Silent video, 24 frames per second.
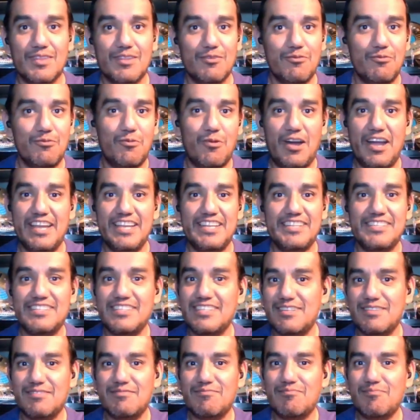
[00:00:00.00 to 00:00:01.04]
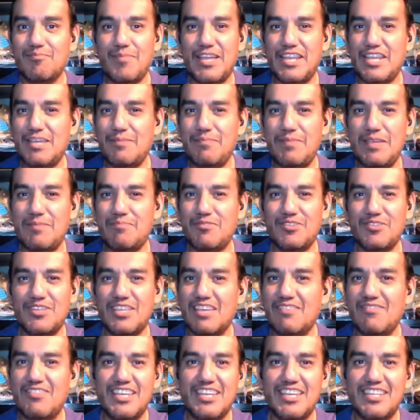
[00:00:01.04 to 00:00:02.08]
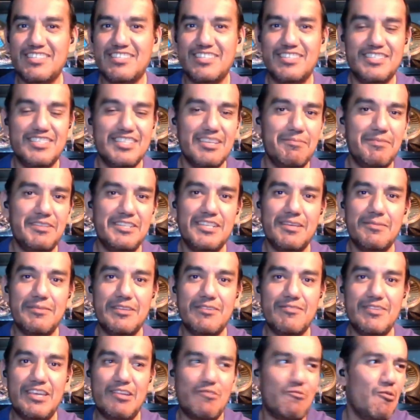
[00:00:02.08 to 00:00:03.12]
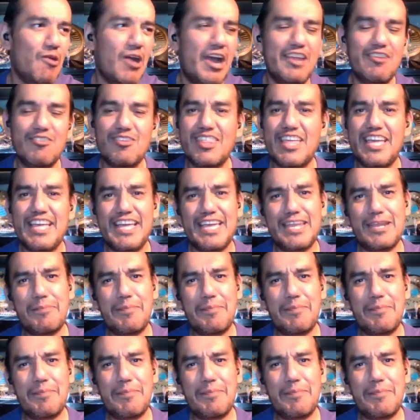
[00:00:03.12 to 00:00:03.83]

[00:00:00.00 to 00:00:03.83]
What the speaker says: Why isn't many people giving it to WWE? Why do they get a